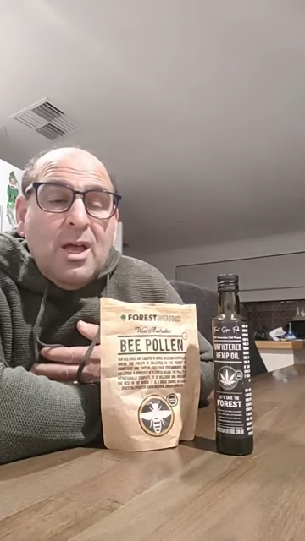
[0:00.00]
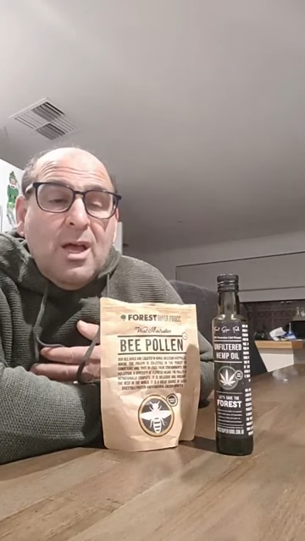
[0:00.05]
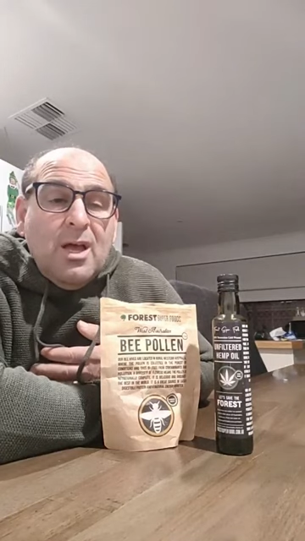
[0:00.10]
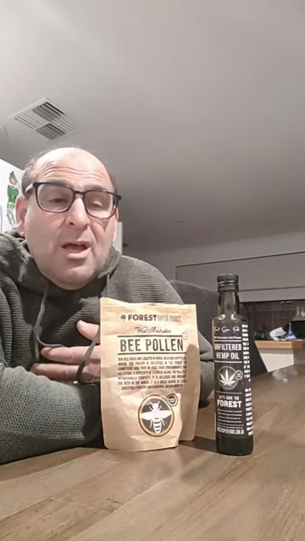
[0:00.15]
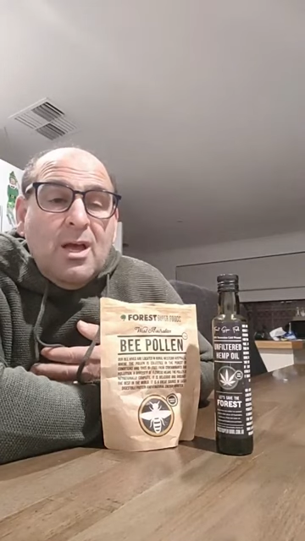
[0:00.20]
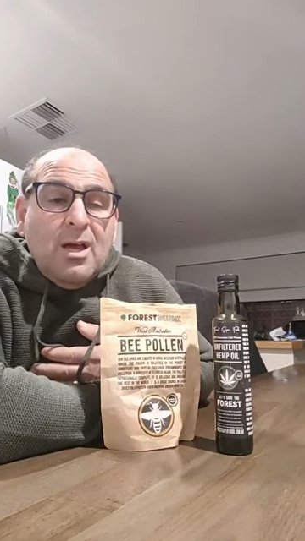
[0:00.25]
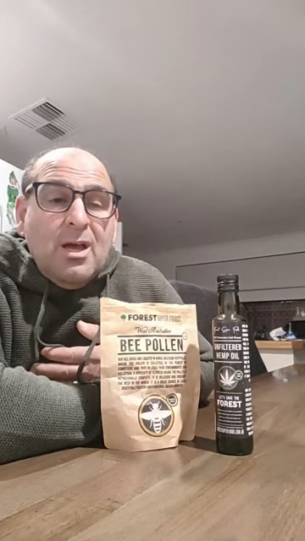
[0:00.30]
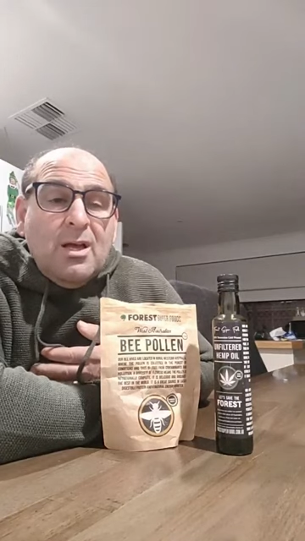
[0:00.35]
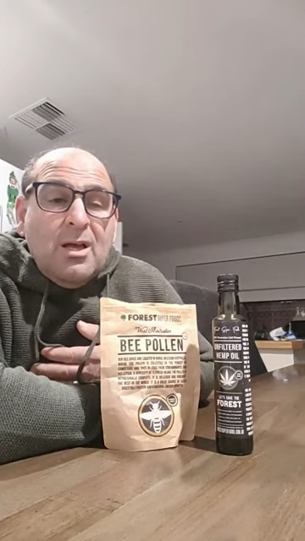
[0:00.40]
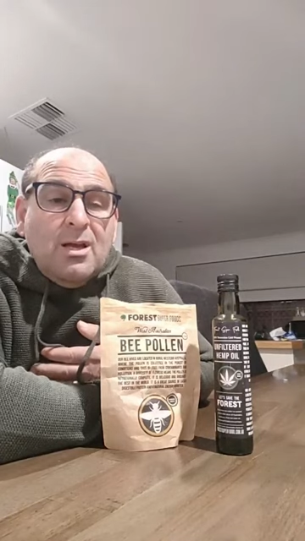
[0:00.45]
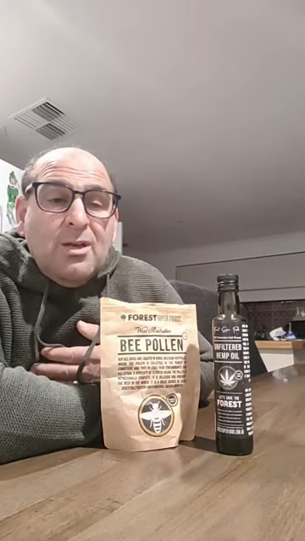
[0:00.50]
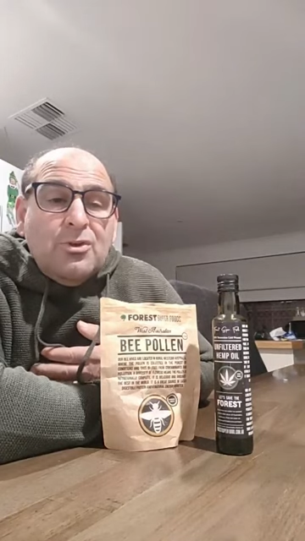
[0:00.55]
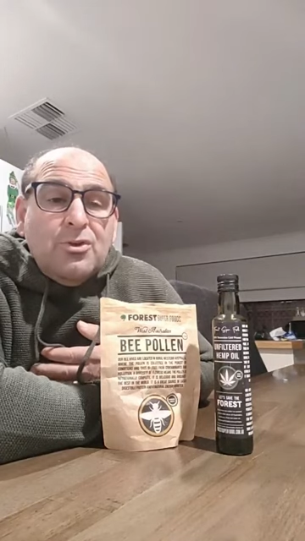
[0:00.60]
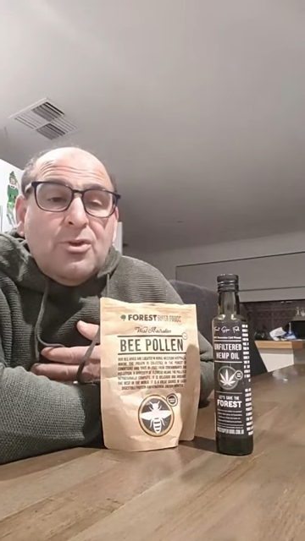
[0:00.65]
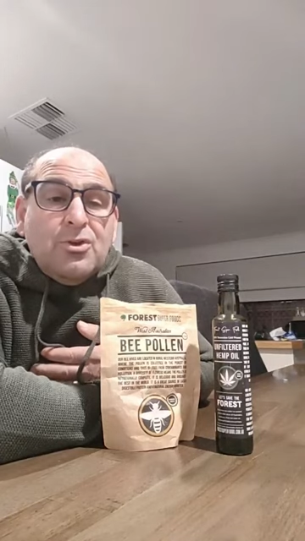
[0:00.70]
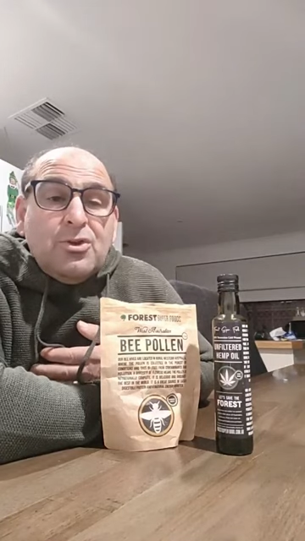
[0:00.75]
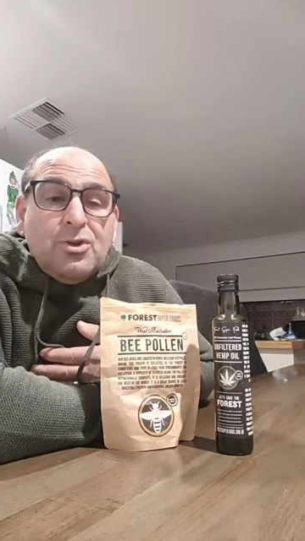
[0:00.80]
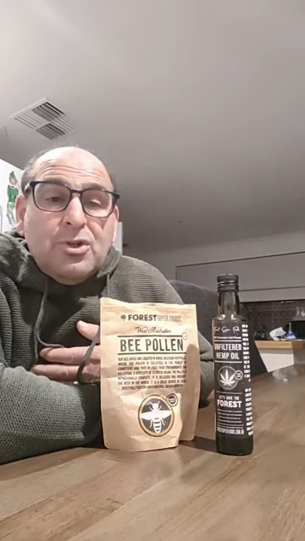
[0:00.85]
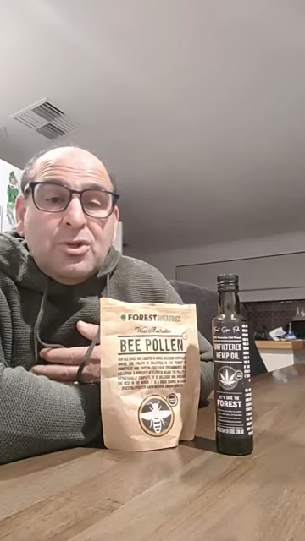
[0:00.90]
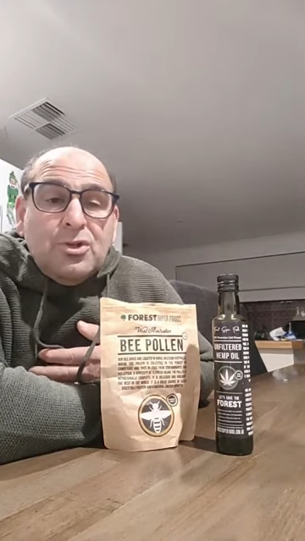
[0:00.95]
Uh, I
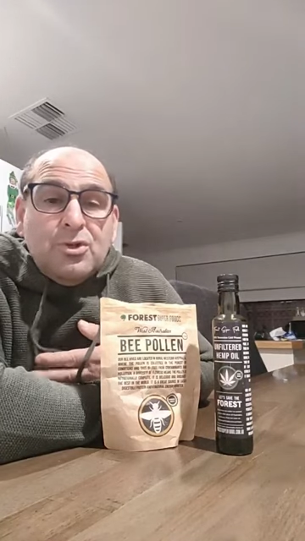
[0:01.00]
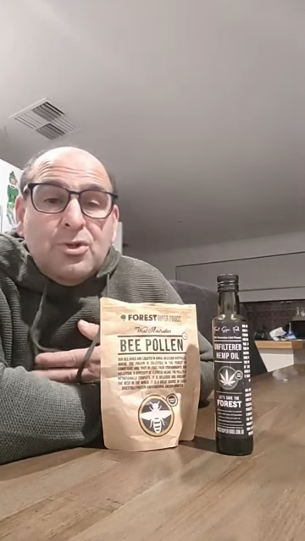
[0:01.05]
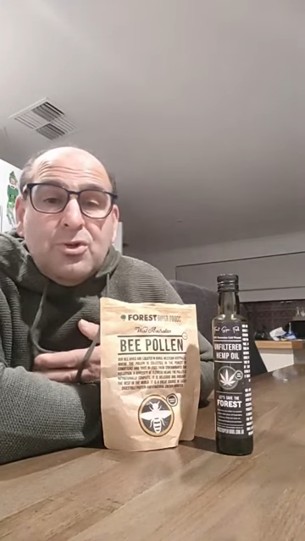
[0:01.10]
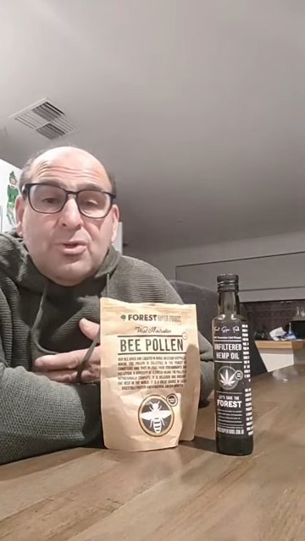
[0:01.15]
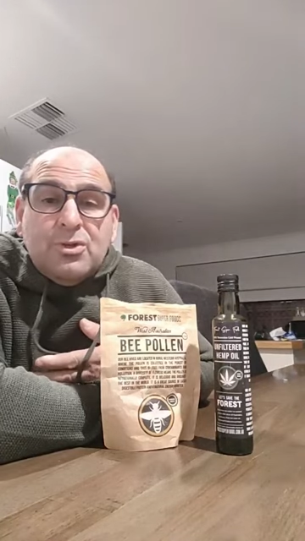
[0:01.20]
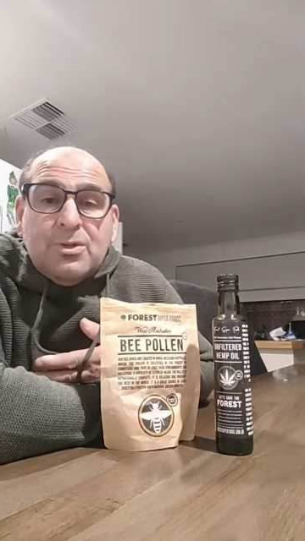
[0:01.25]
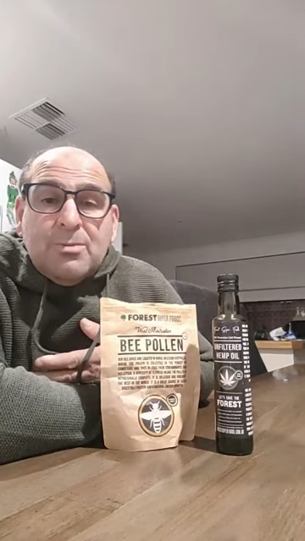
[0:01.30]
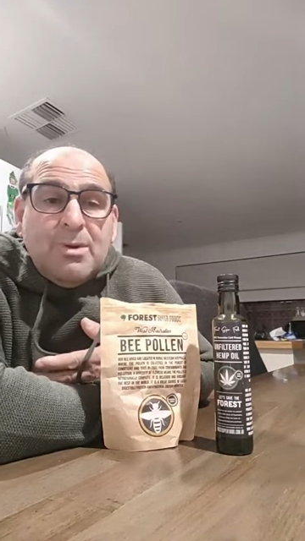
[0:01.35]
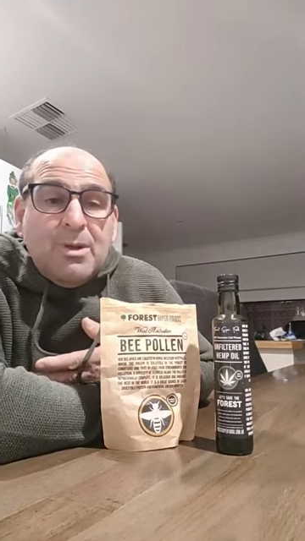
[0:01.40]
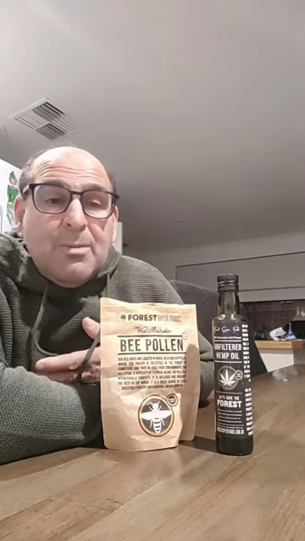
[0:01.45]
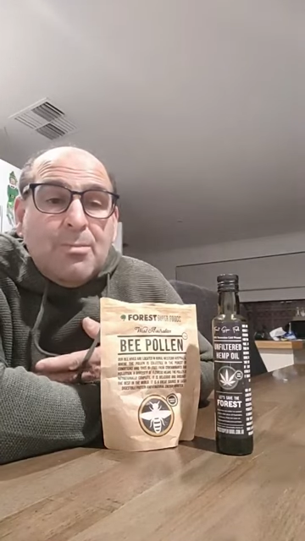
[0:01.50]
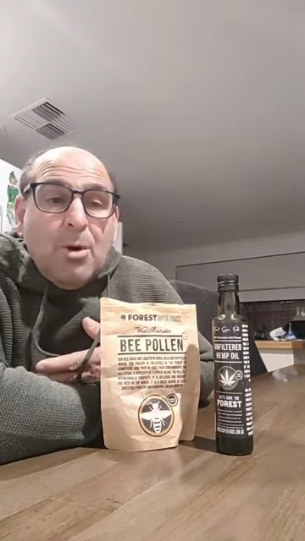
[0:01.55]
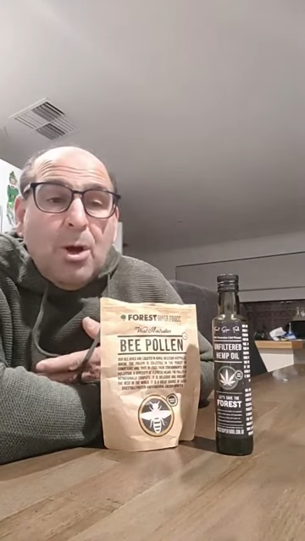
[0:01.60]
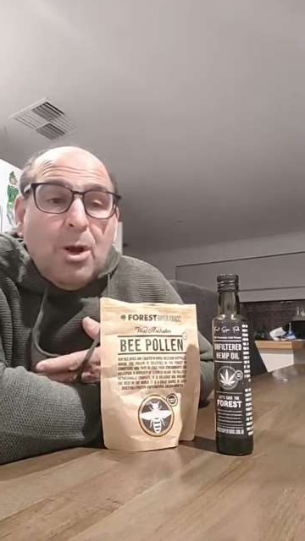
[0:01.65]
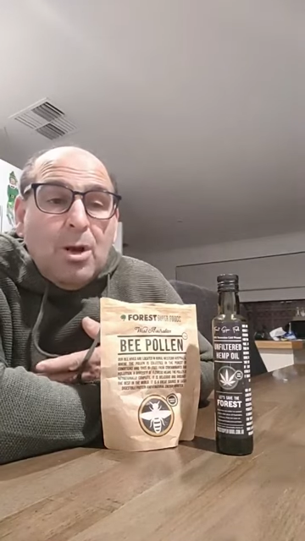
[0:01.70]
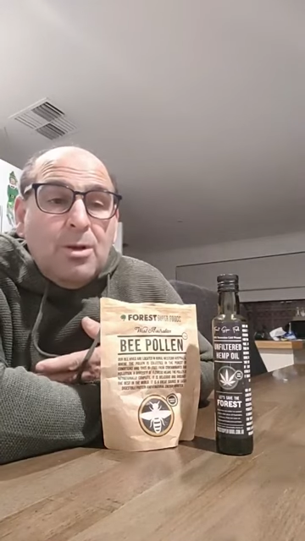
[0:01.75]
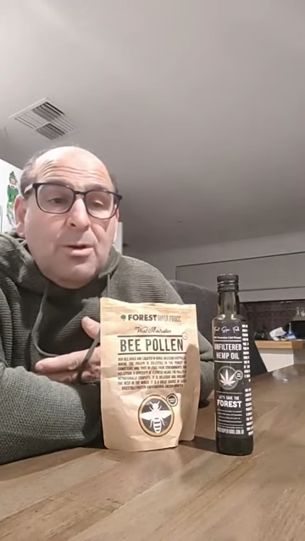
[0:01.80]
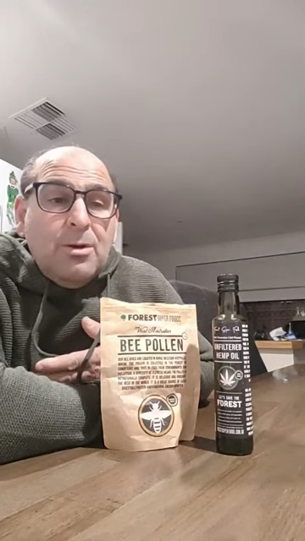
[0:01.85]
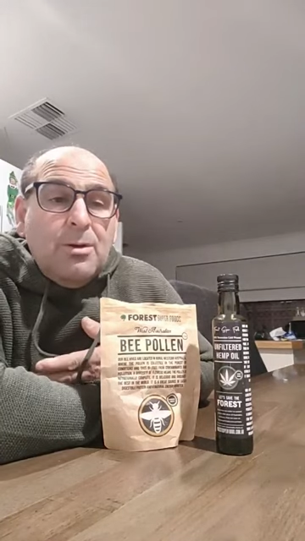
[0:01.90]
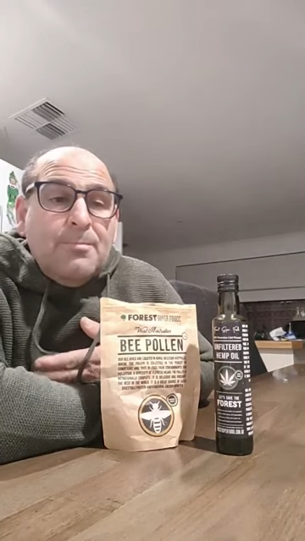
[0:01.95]
usually use the bee
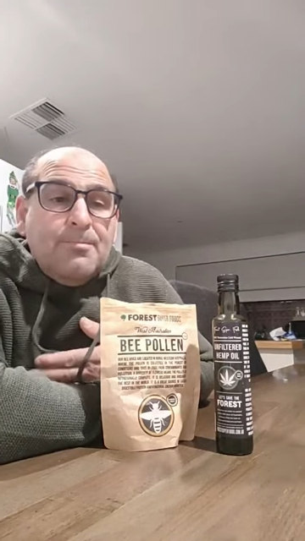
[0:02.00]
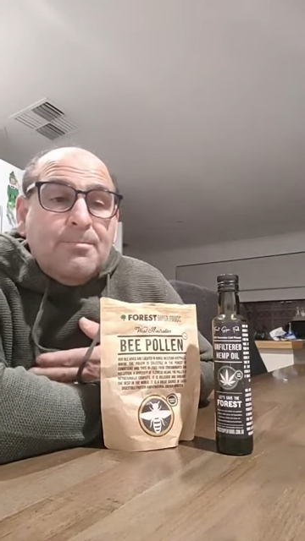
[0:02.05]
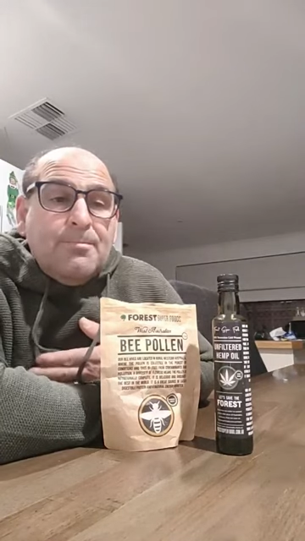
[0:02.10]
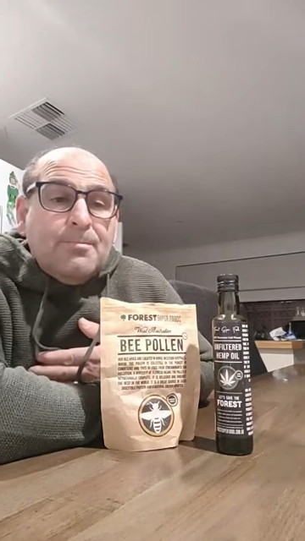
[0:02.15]
pollen,